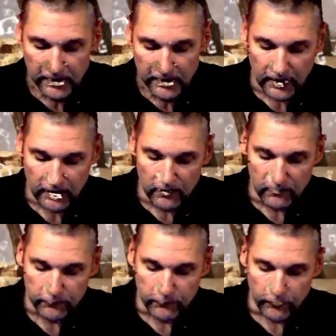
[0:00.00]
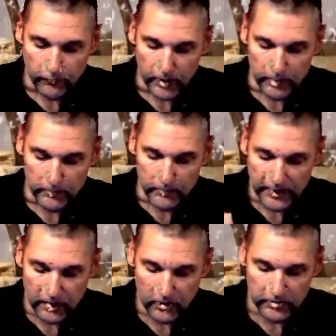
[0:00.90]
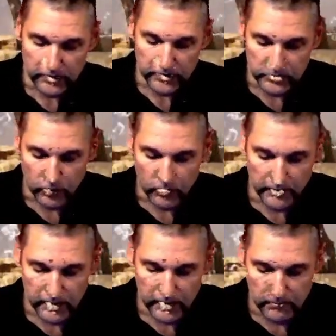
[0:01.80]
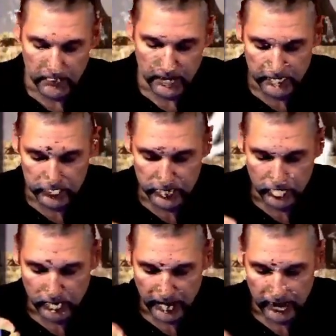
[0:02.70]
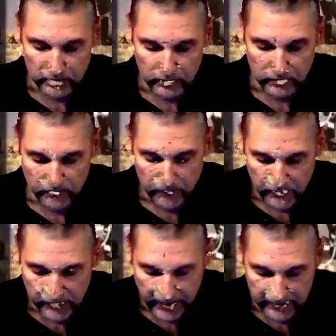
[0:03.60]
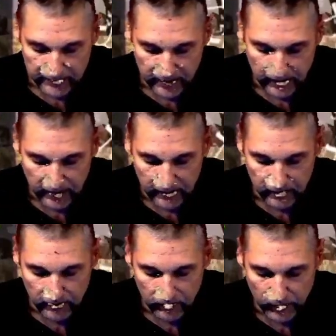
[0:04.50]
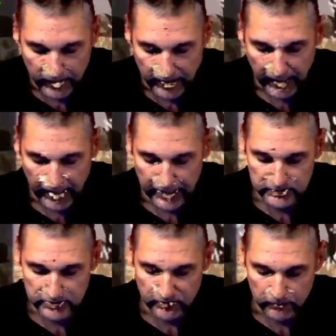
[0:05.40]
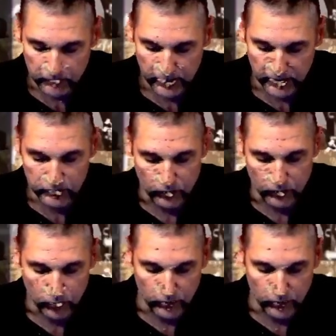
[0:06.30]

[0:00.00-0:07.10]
for I beheld, and there was no man among them, and there is no counselor that, uh, when I asked of them, could answer a word.